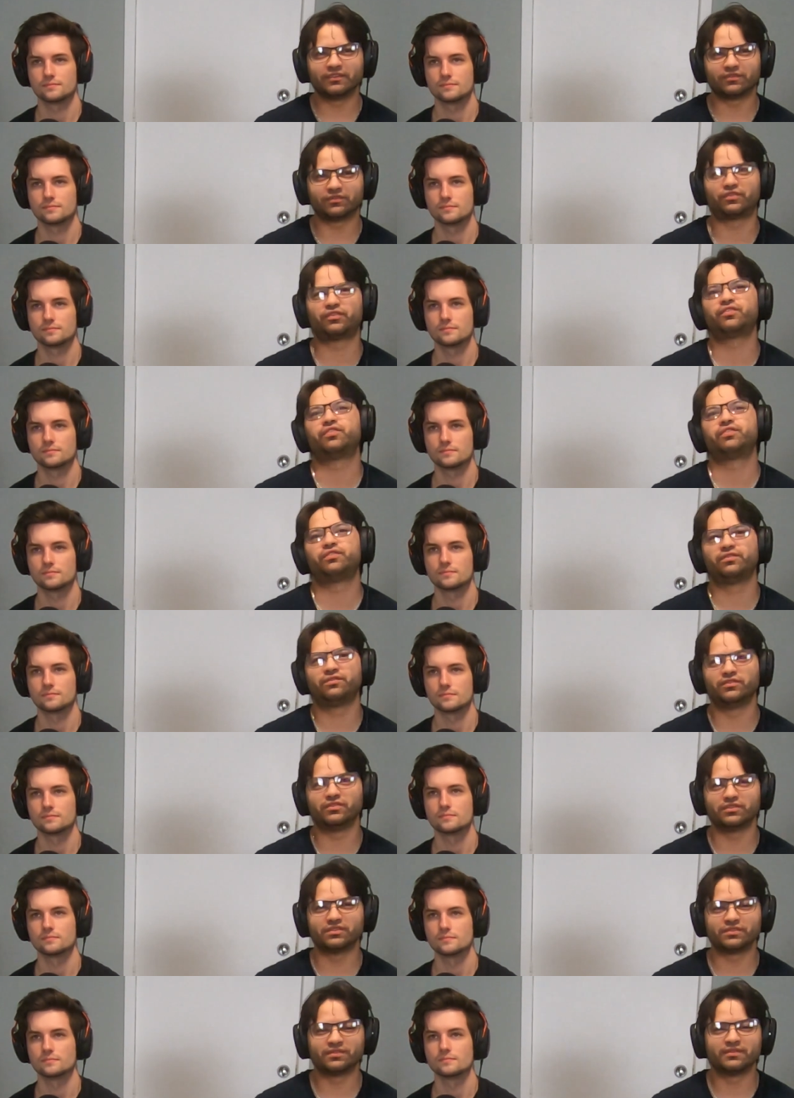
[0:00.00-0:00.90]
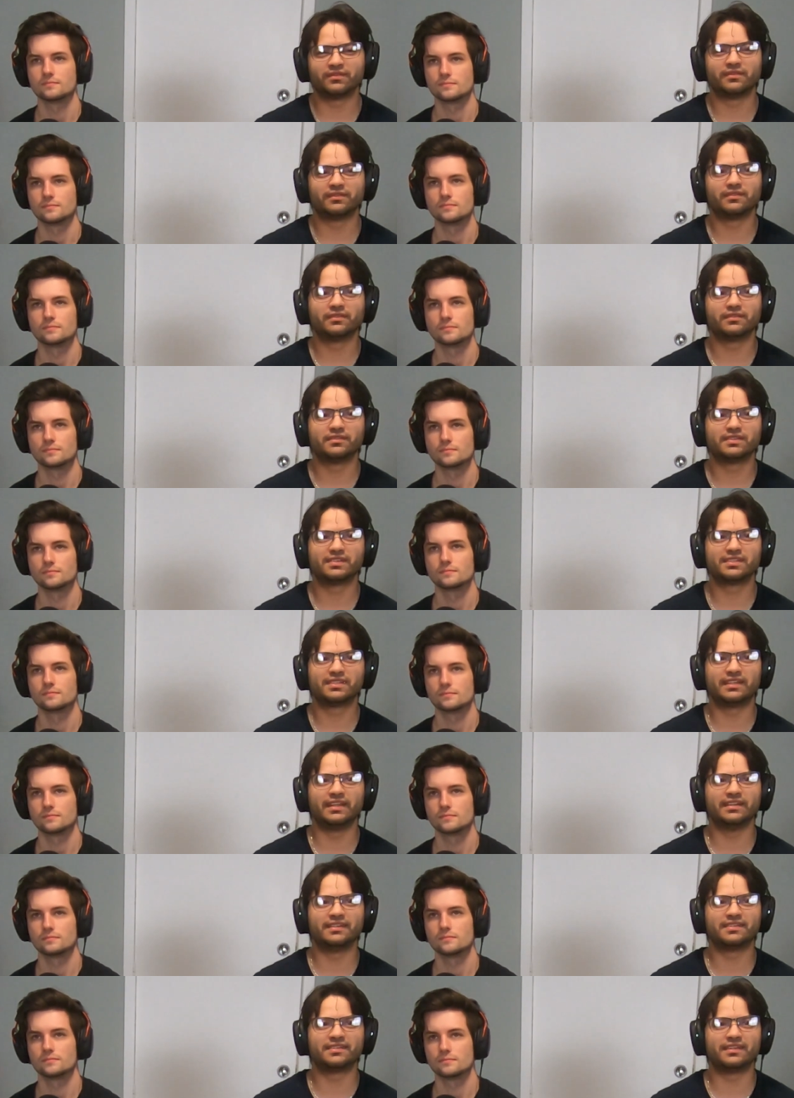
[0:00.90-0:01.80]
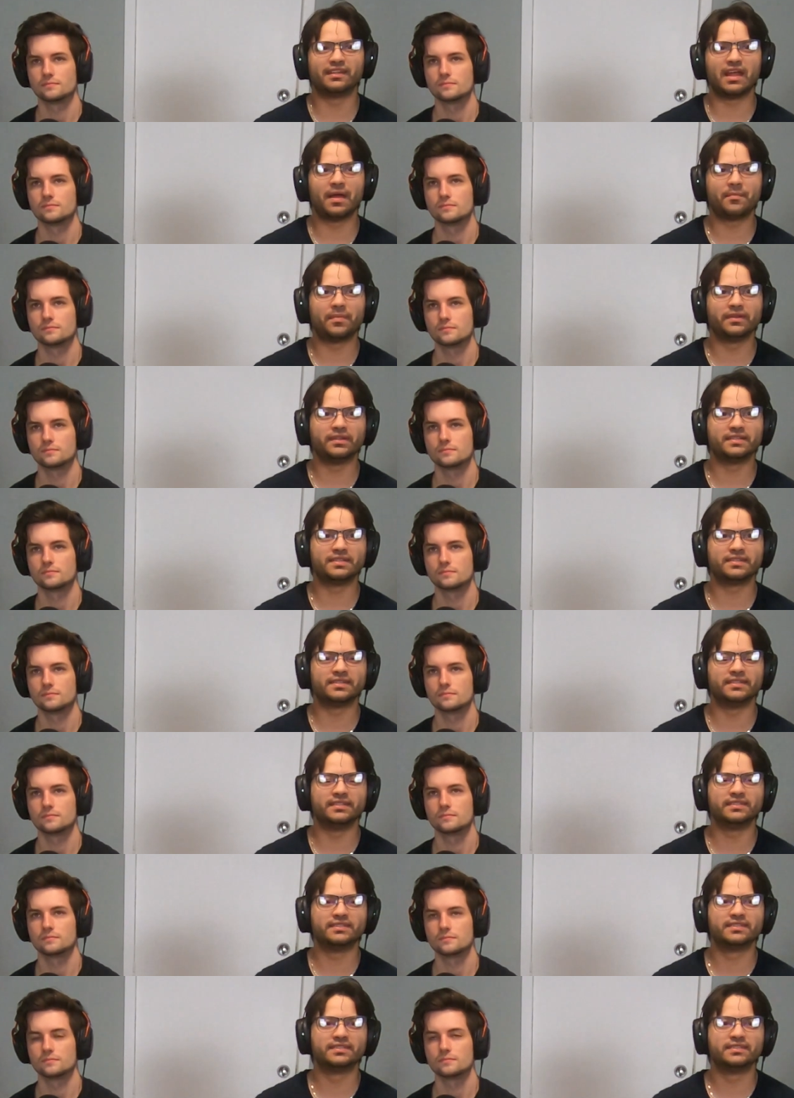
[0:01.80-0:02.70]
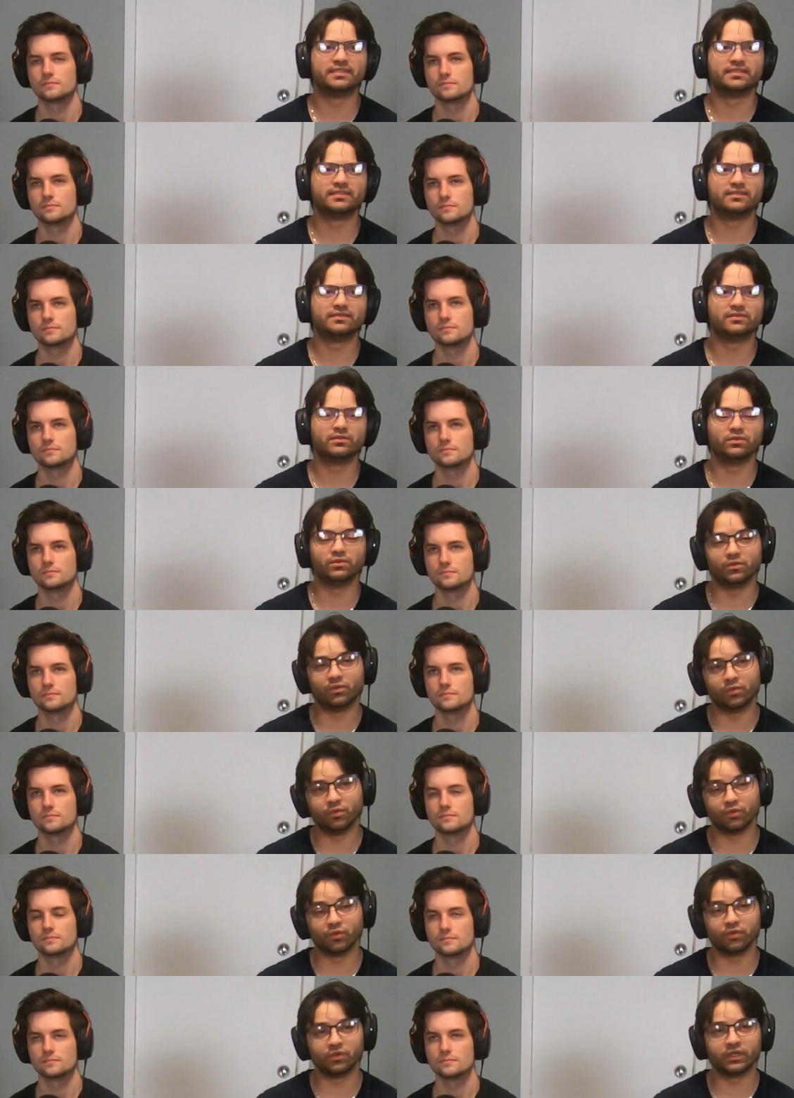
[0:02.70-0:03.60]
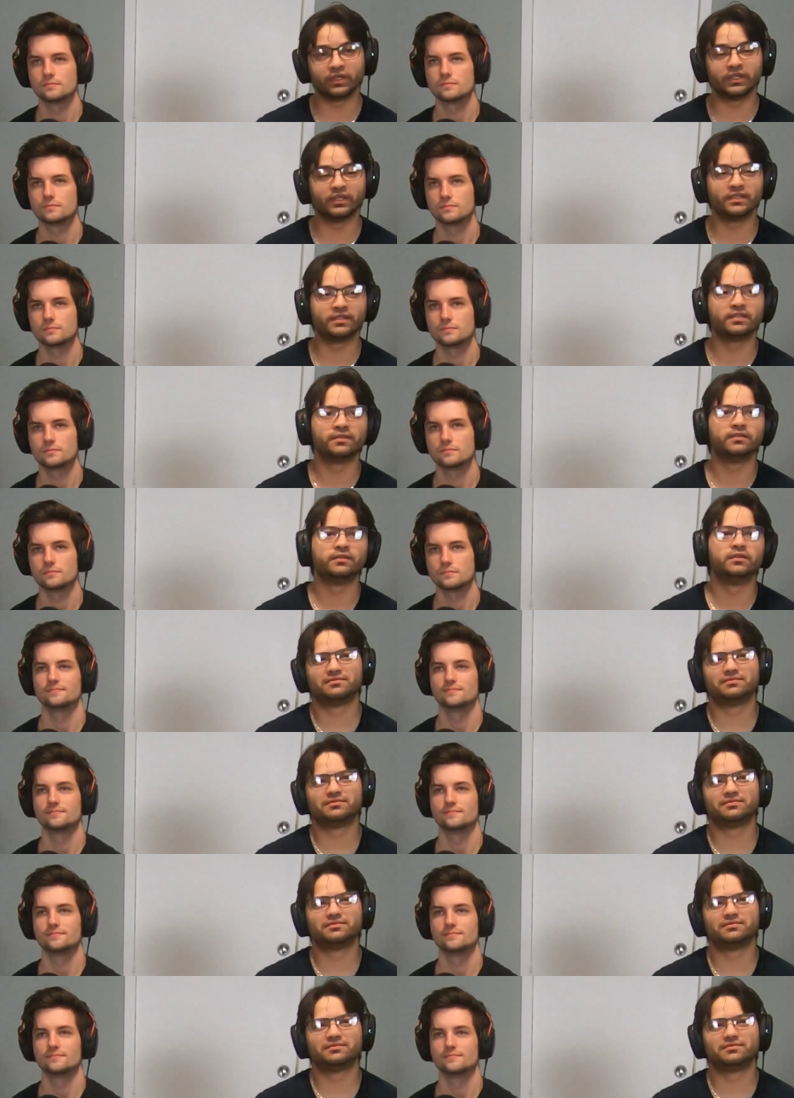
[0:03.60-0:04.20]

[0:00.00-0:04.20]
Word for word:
Speaker 1: just get slapped by the scent or odor, I guess.